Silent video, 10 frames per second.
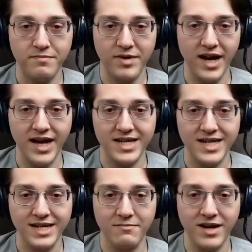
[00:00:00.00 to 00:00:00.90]

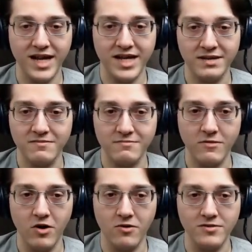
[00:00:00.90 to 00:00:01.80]
but my
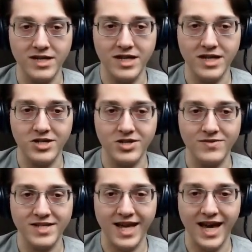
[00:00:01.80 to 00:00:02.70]
only
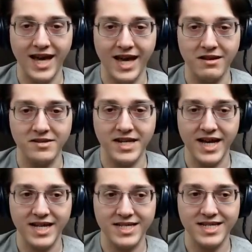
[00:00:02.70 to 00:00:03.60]
issue is, hey, L D
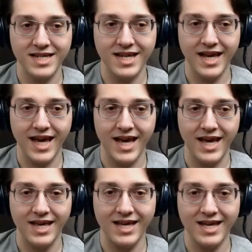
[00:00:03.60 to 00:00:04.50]
S,
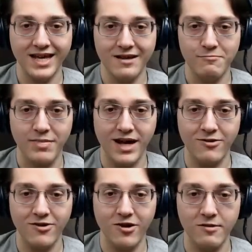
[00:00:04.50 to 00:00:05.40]
hey,
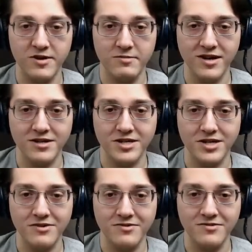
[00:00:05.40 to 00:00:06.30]
Power Armor Mark
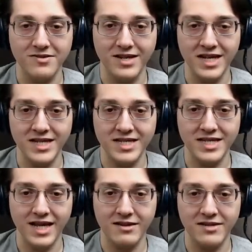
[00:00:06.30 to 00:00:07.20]
two
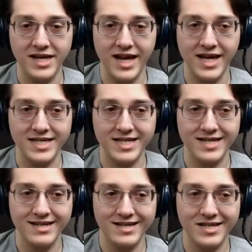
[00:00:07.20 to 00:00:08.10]
needs L D
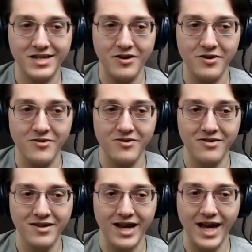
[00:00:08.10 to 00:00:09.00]
S, so
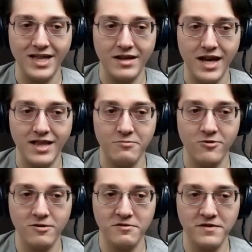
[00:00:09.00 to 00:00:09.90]
and the and the
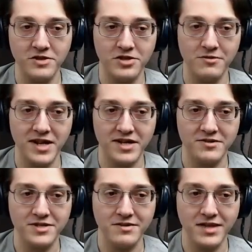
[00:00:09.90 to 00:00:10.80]
portable fusion
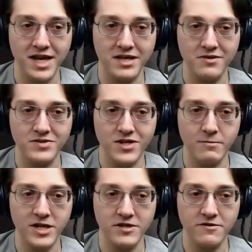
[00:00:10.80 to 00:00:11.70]
reactor. So thank you so
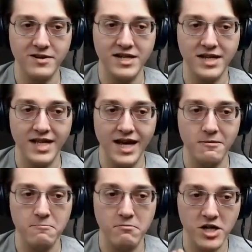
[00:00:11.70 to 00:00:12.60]
much for making that
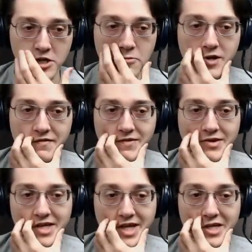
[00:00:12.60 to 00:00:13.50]
much more
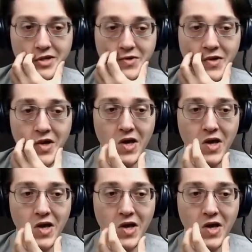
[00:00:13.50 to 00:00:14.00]
difficult to get to.